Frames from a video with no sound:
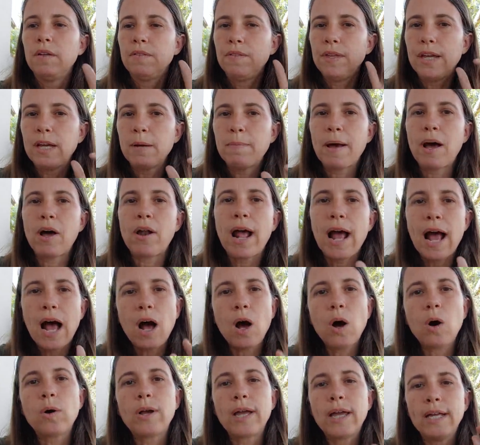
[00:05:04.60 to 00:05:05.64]
think about
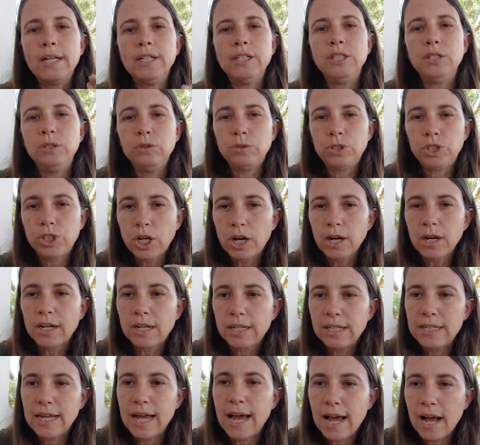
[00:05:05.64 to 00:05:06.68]
how can you
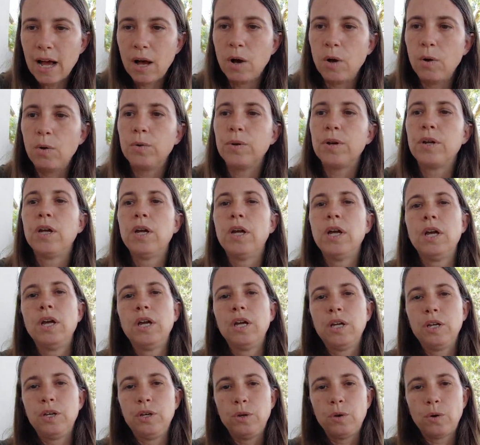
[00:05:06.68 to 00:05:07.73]
chunk down
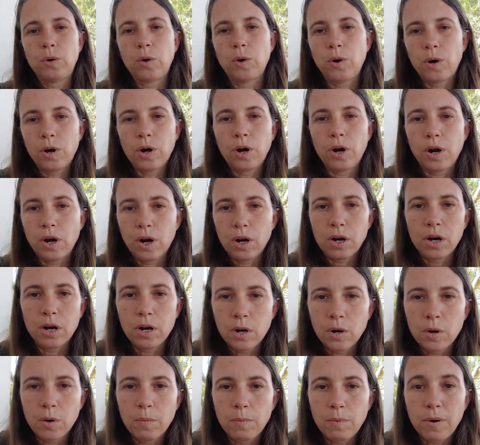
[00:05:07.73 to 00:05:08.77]
your
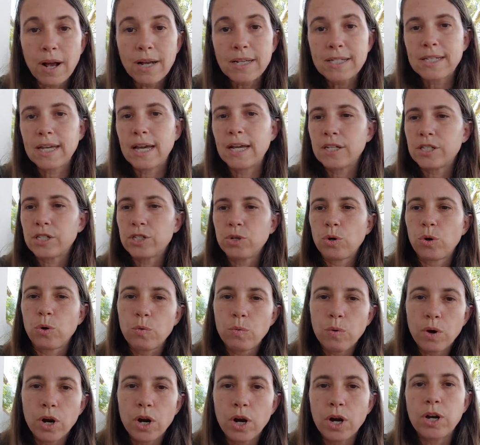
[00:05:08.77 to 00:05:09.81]
process, your
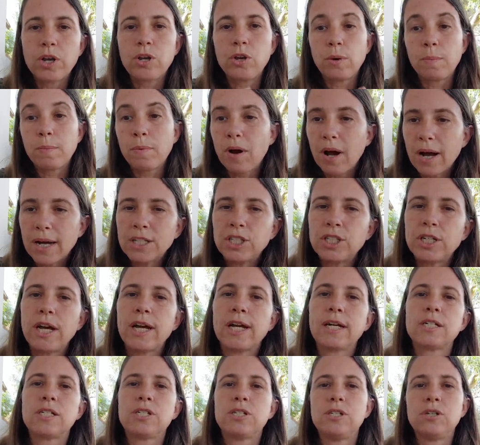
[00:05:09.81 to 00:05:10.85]
work, your
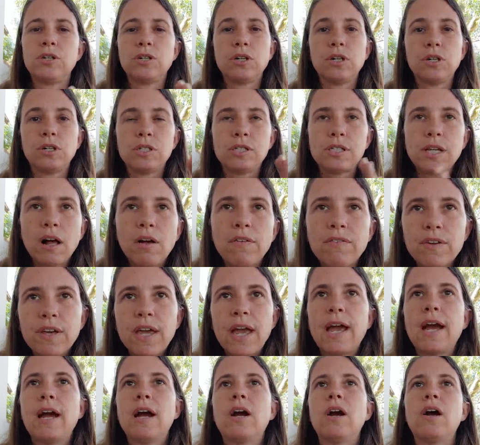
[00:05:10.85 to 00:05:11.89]
projects, your
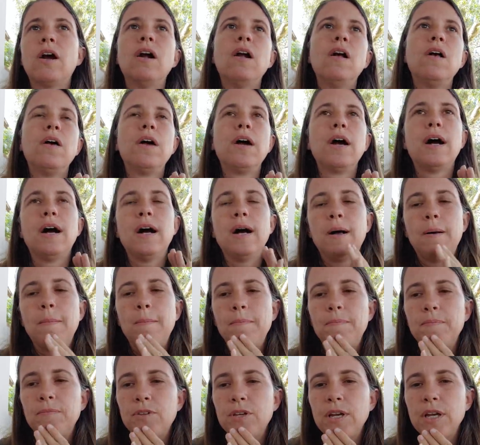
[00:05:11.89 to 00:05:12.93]
self-care
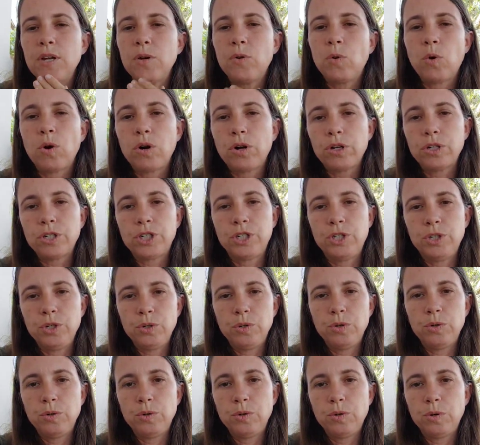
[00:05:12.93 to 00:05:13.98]
in order
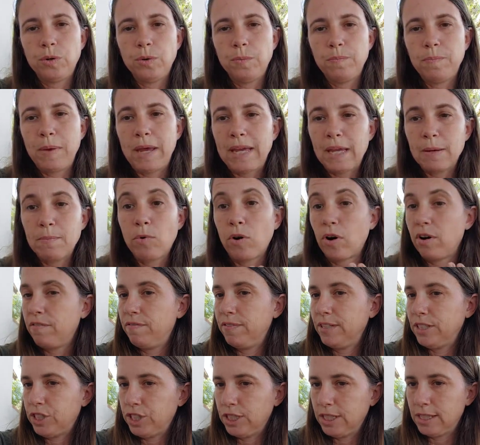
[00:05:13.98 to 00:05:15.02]
to make it more
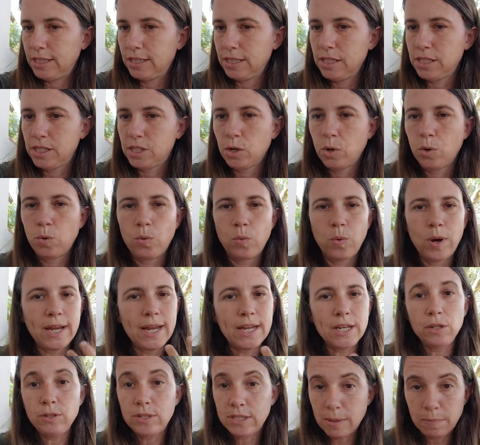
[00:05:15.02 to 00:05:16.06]
efficient. So what
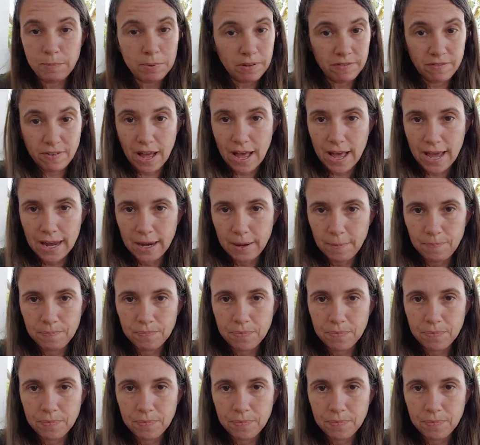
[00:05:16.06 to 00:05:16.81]
can you simplify?